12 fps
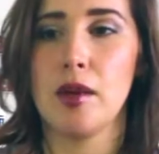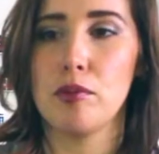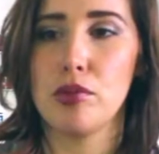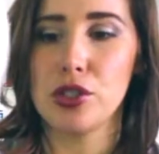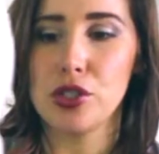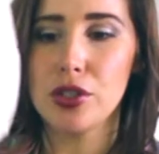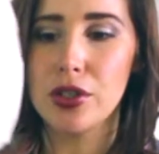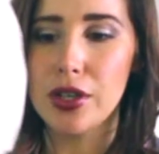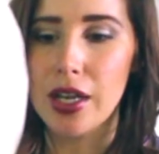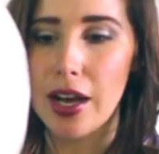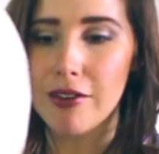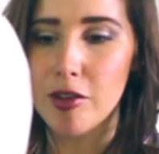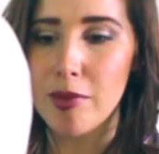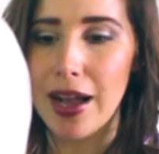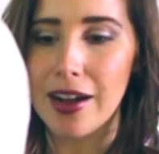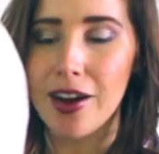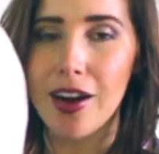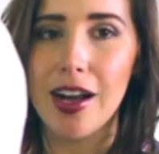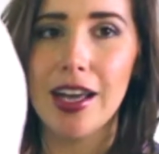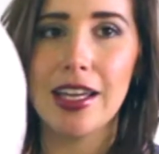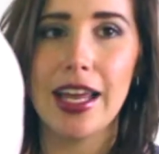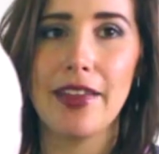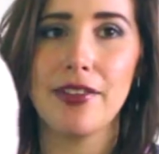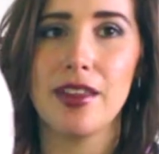put your little cover back on,
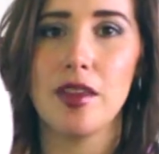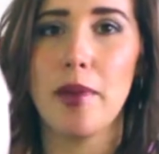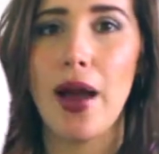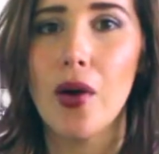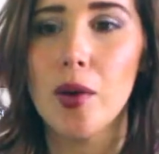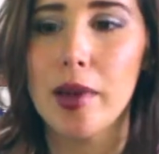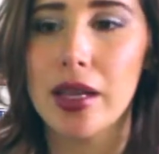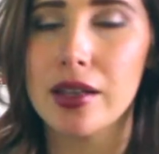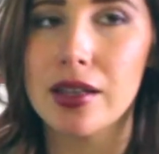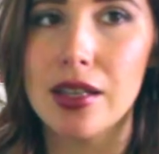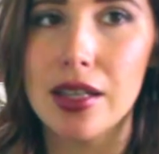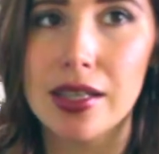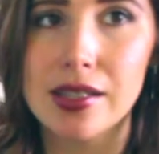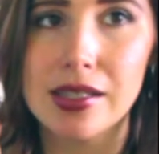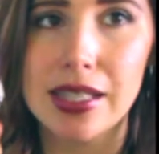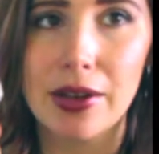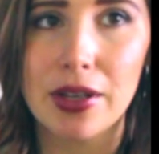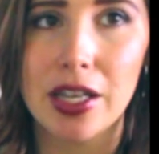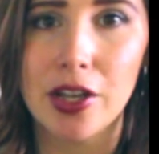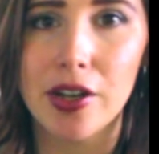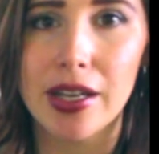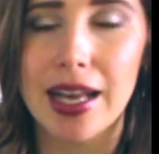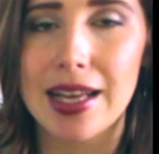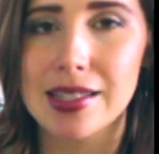and then the power button is down here.
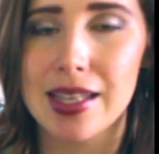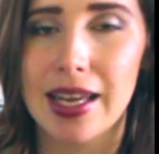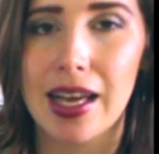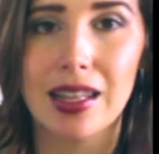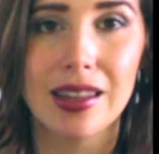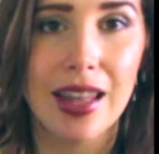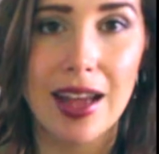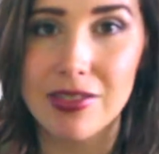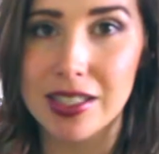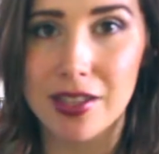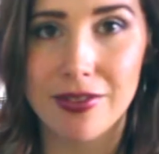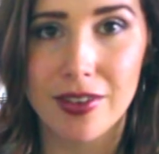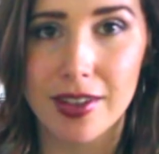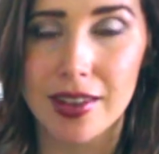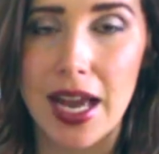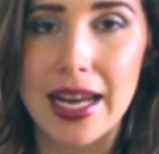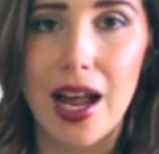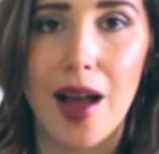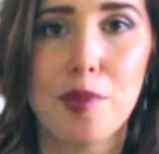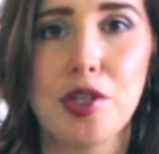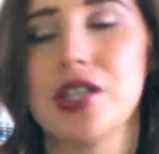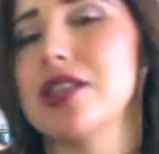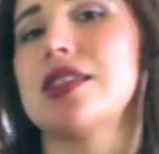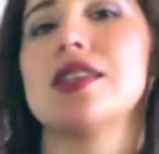It has like 11 different light
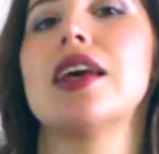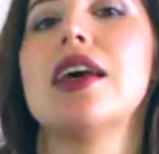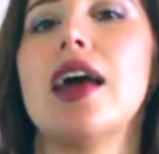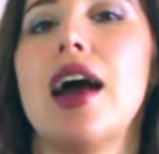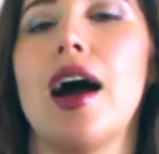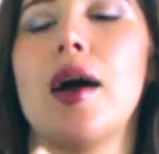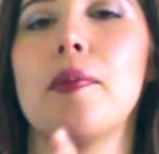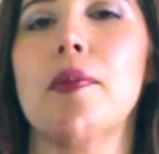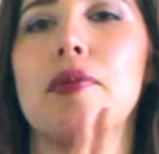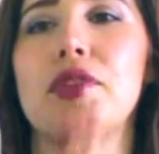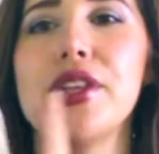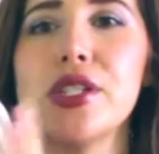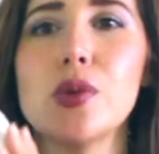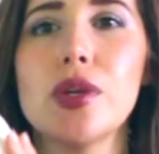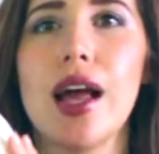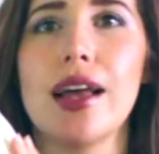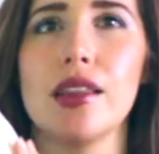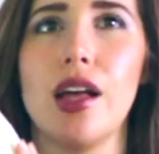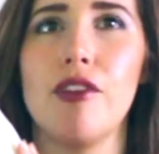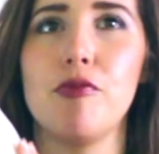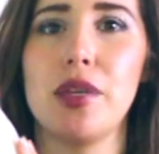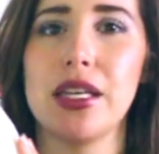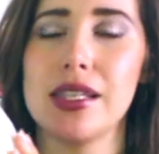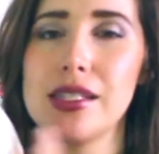options. This one I love
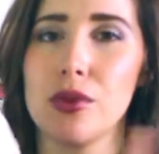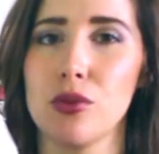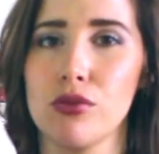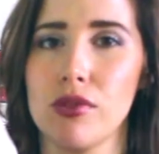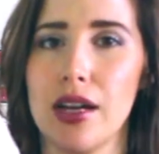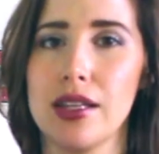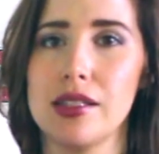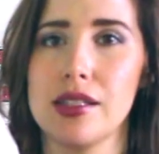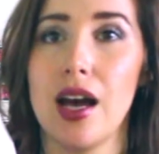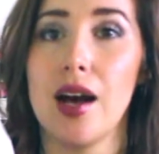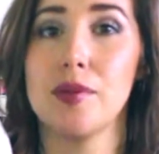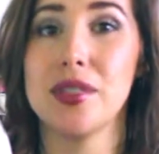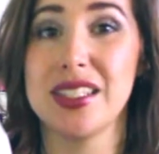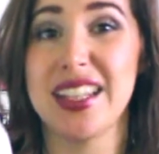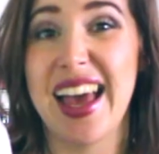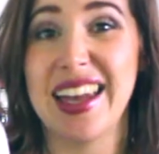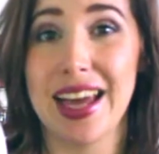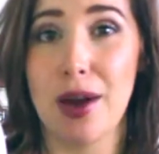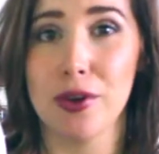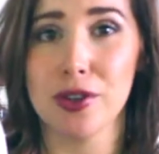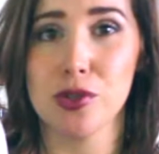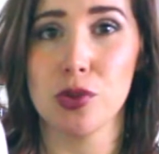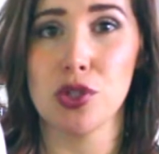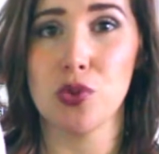because it runs up to 10
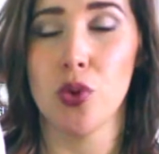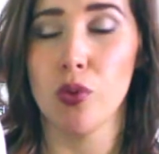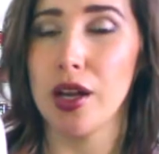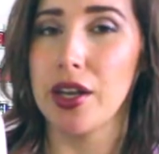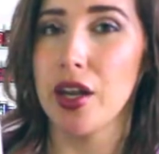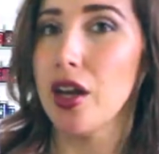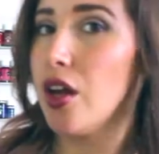hours, which will run